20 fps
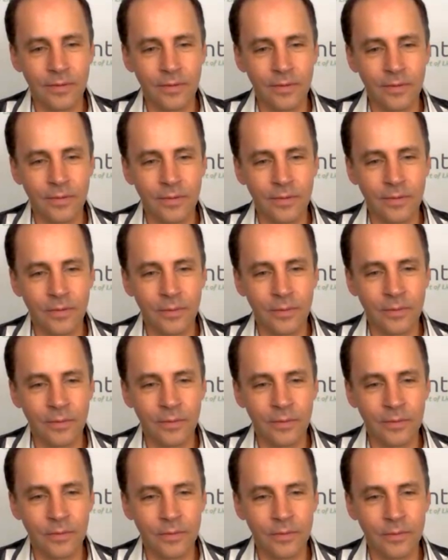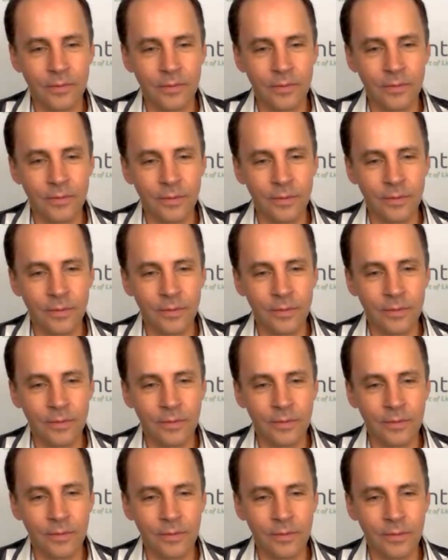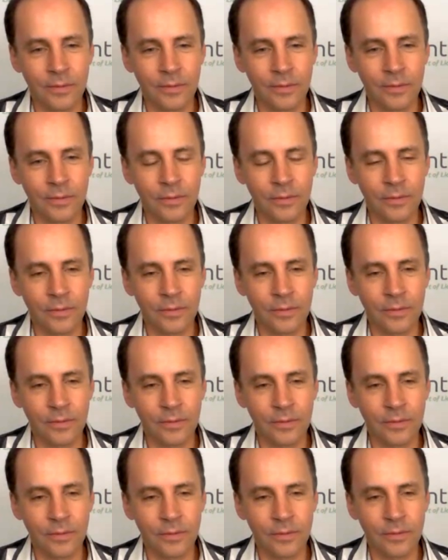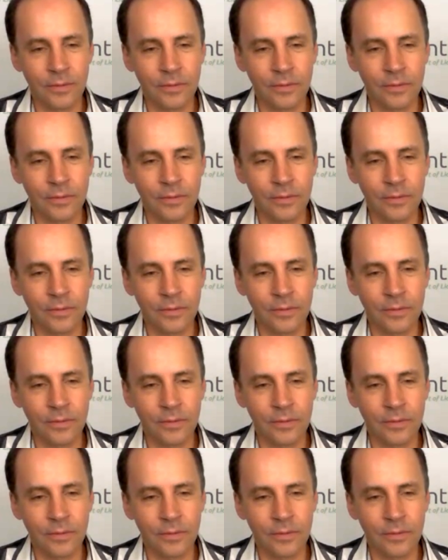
No words are spoken by the person on screen.